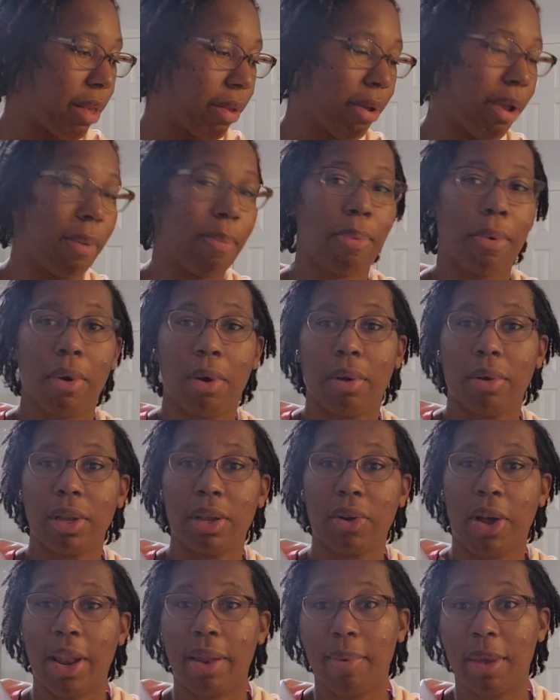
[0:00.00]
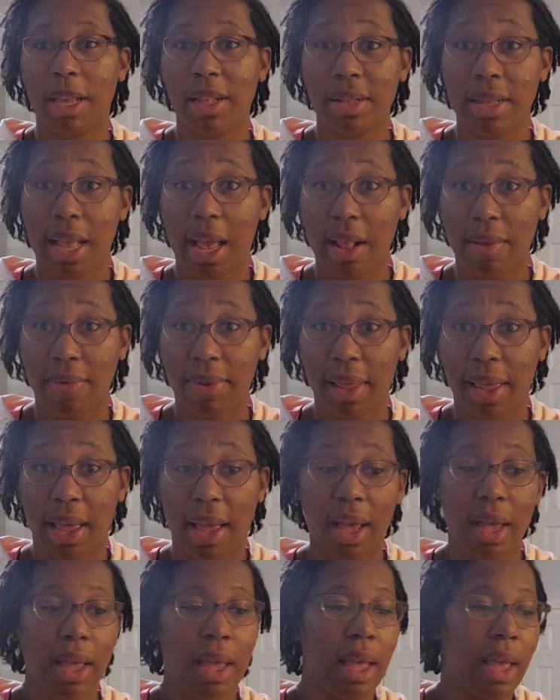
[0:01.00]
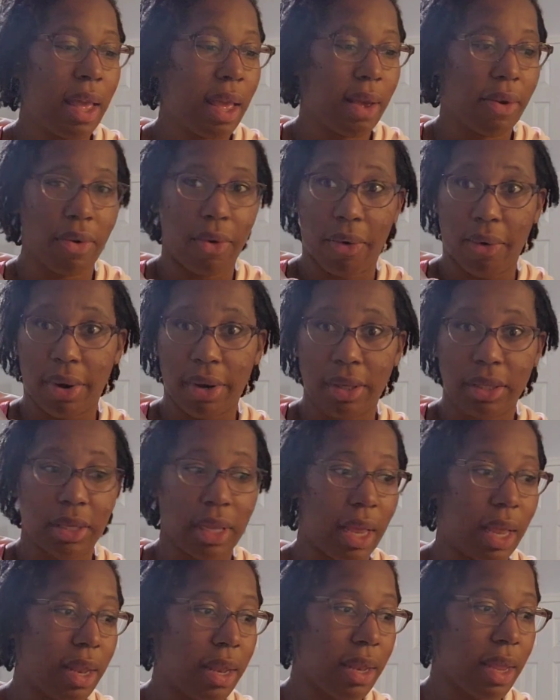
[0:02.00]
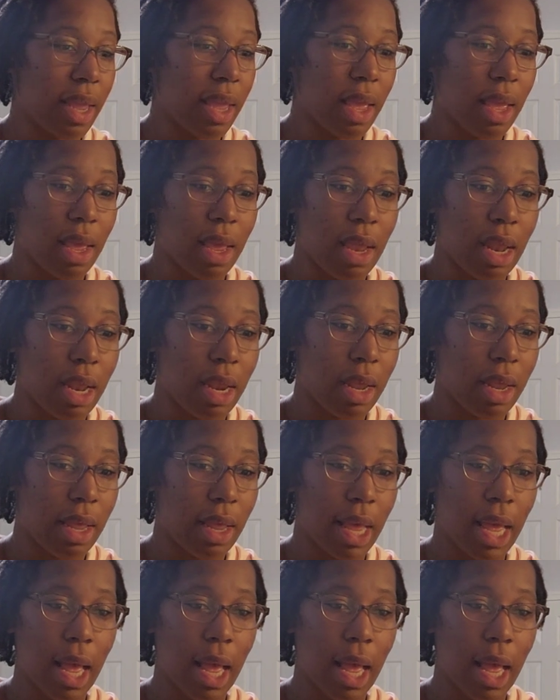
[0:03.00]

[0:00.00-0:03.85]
so I brought, I had to make snacks for that, of course. And then,